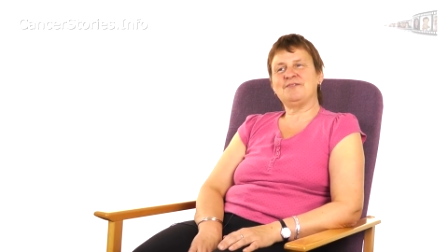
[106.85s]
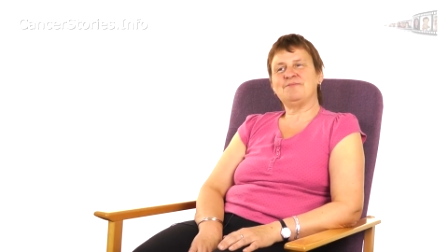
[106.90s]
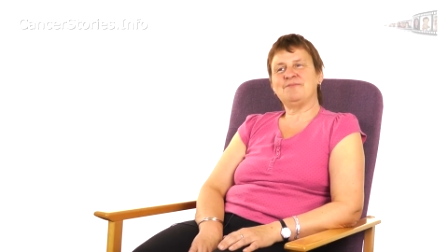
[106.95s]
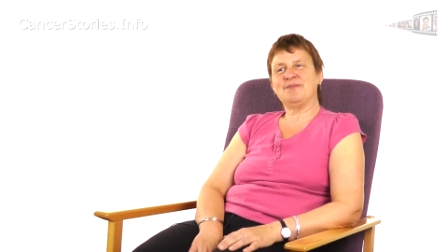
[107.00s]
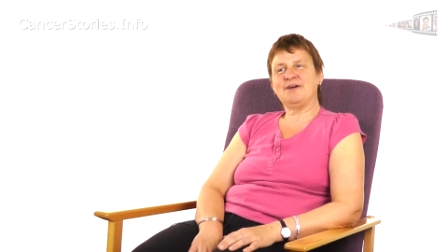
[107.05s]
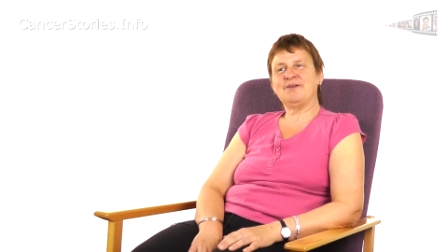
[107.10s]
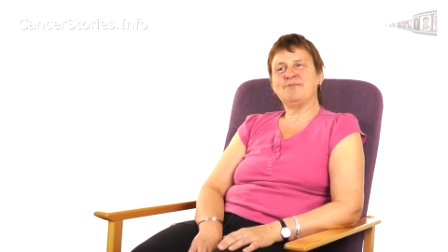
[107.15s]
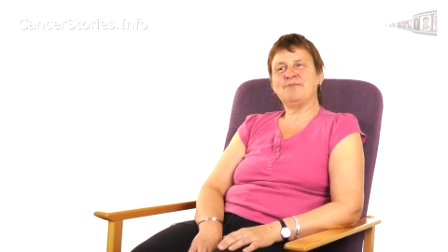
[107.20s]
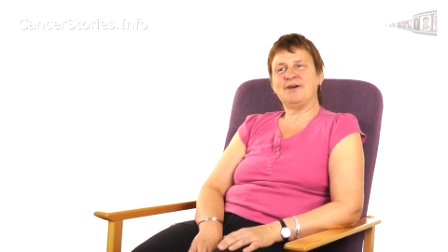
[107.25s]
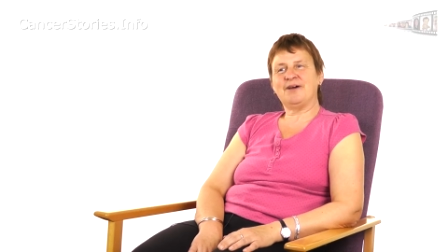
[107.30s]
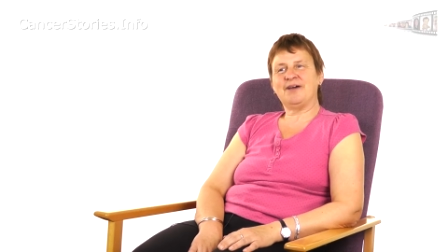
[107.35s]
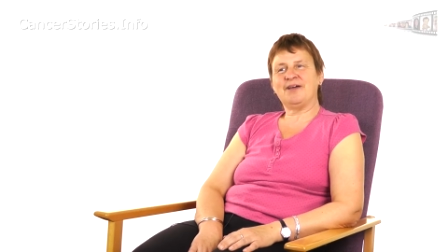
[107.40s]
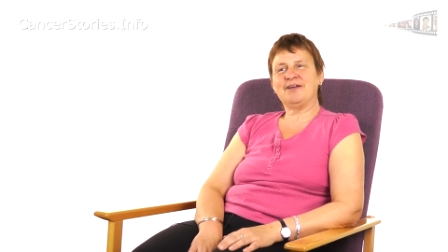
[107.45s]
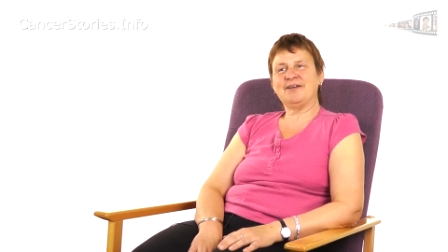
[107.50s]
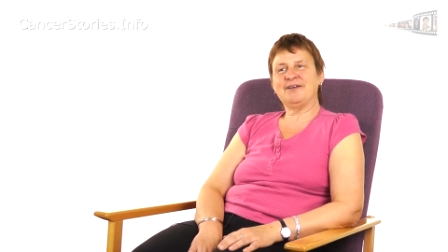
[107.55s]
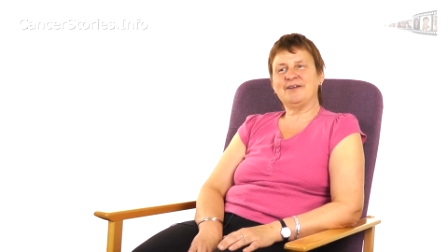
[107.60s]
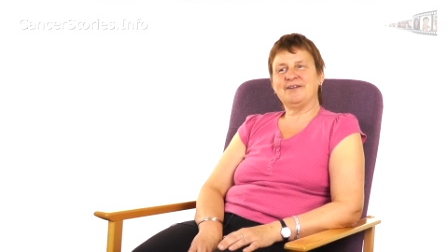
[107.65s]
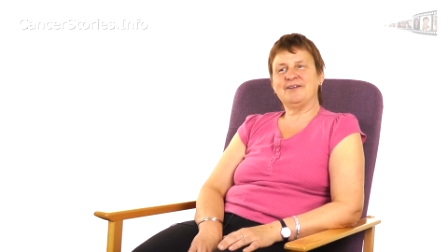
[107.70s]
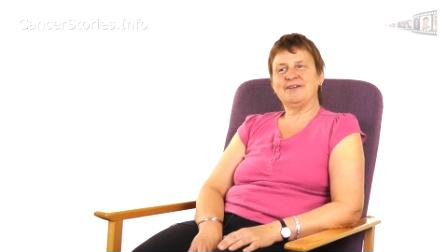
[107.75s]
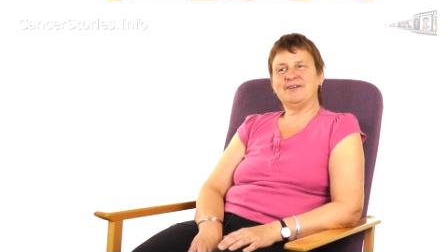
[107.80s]
him that
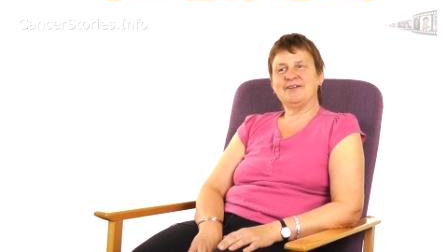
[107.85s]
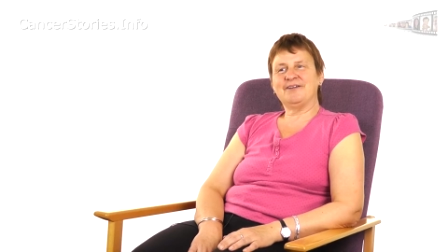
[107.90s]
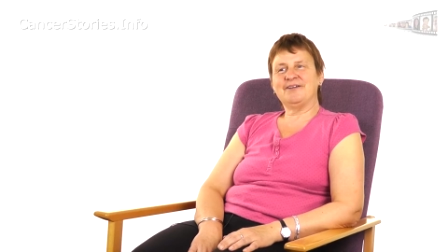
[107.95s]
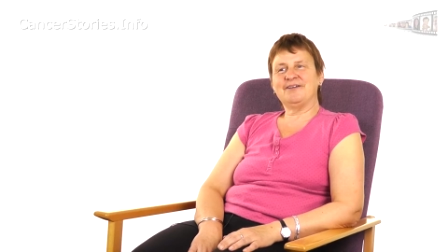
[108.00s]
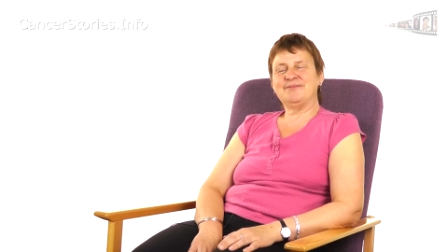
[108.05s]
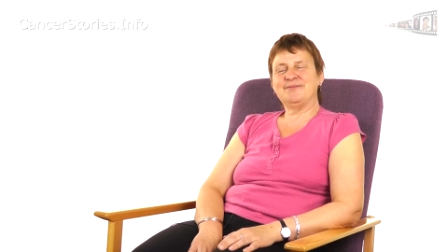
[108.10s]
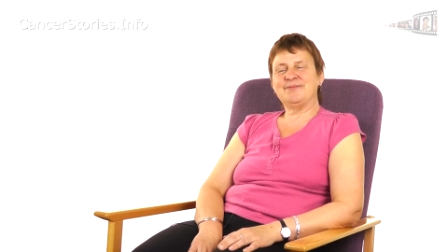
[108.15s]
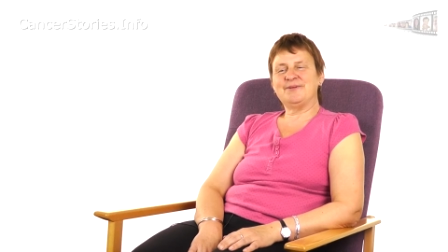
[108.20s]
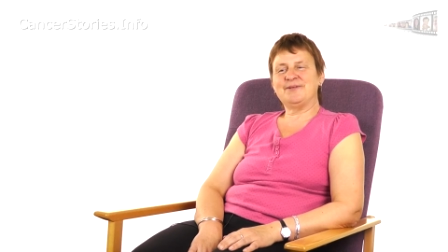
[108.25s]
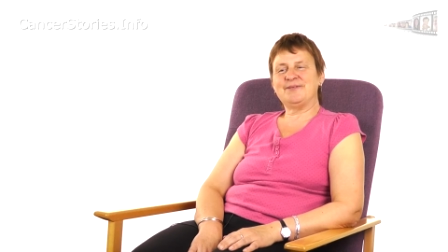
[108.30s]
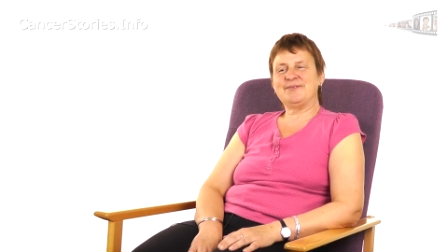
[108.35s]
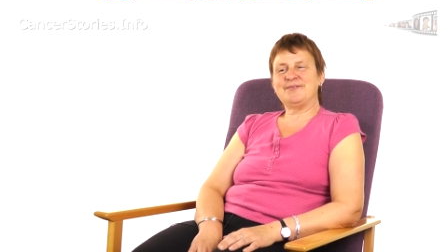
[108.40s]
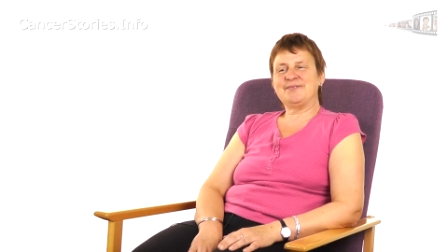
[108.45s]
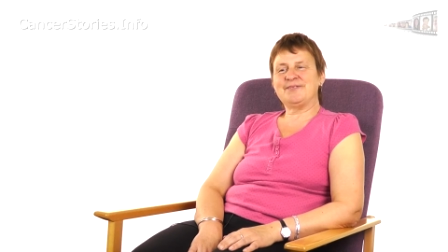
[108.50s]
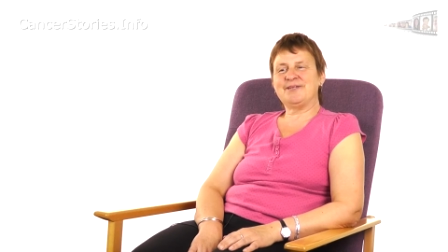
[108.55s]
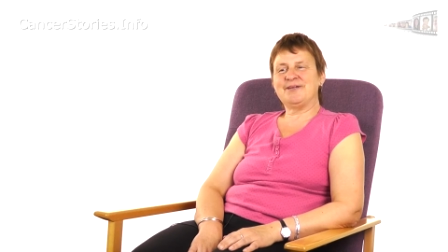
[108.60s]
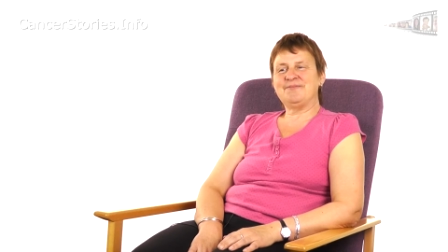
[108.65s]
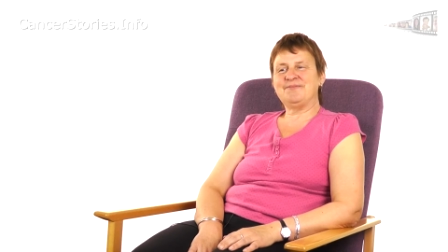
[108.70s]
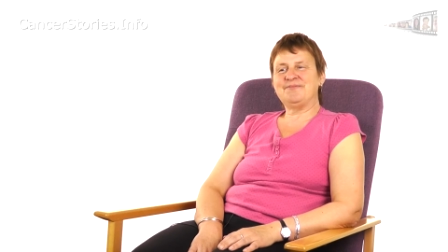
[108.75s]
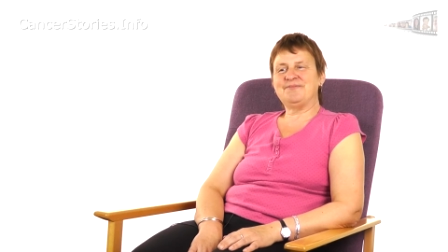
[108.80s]
way.
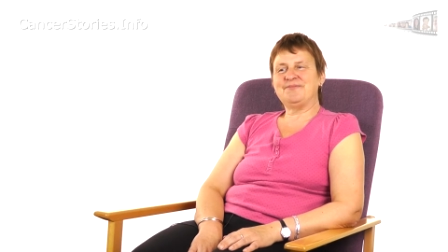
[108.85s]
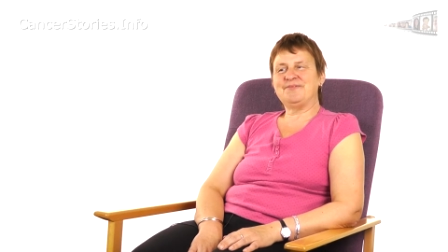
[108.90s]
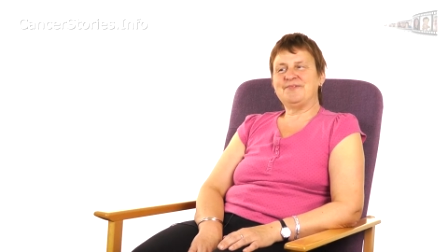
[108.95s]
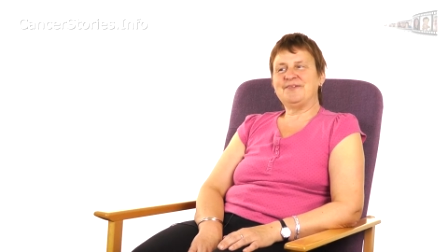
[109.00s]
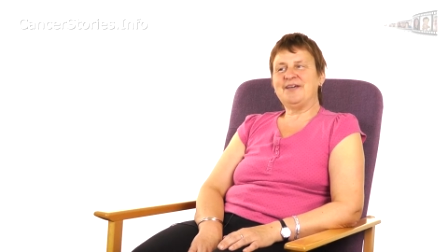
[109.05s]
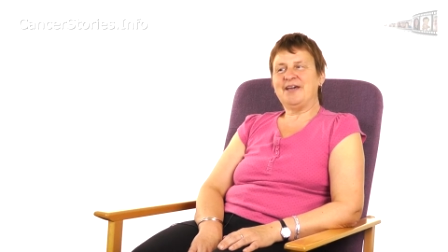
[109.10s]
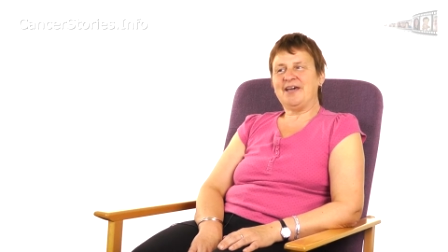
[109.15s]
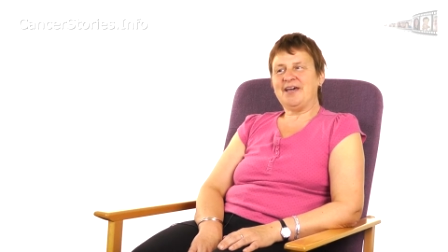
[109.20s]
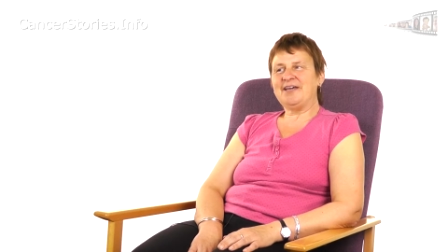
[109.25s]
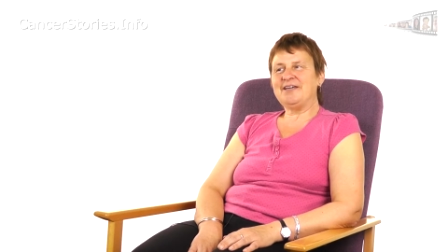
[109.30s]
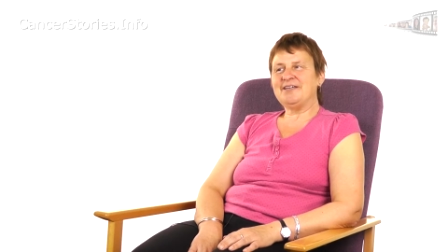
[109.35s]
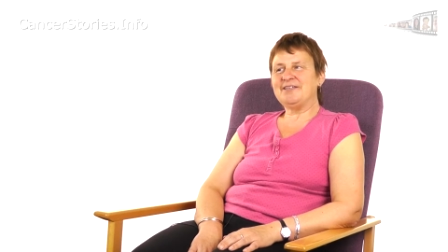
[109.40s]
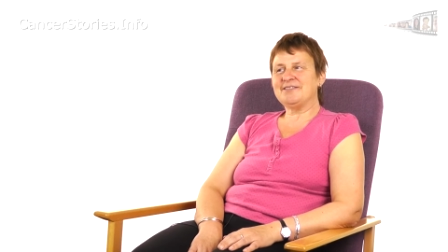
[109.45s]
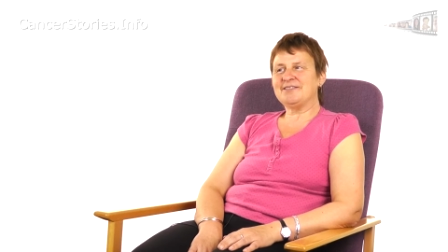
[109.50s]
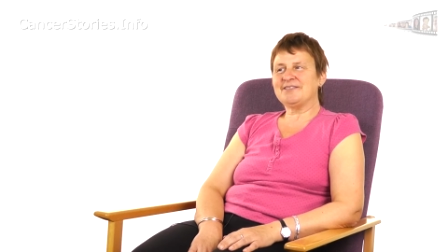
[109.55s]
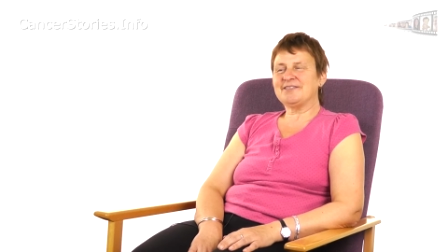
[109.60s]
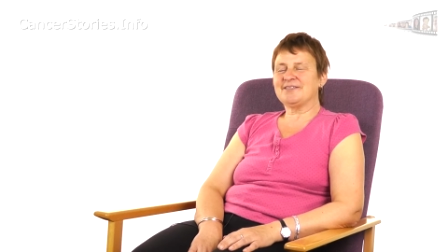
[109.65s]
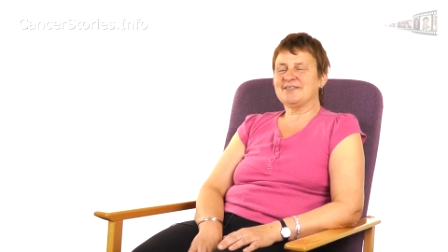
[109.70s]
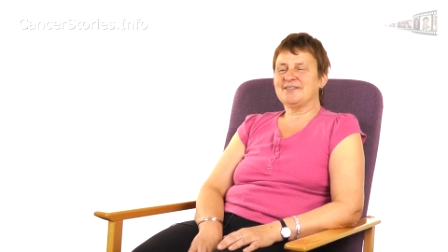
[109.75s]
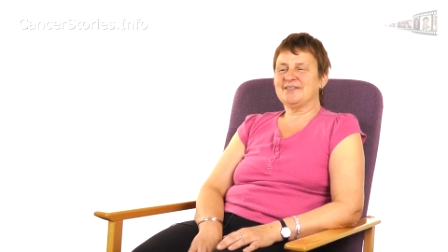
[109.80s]
But yeah,
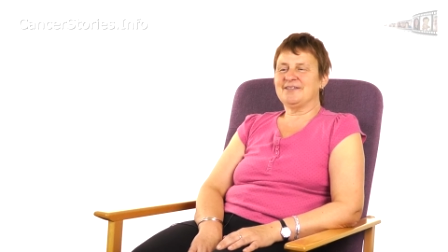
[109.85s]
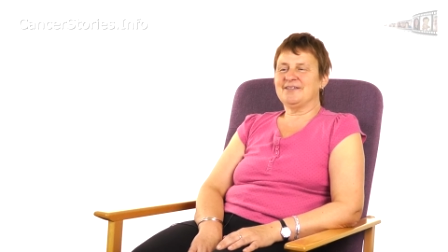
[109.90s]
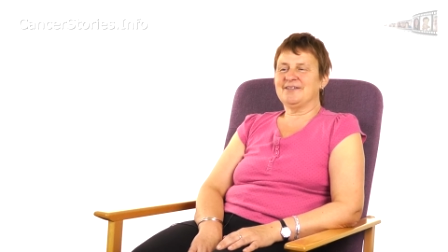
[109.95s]
he's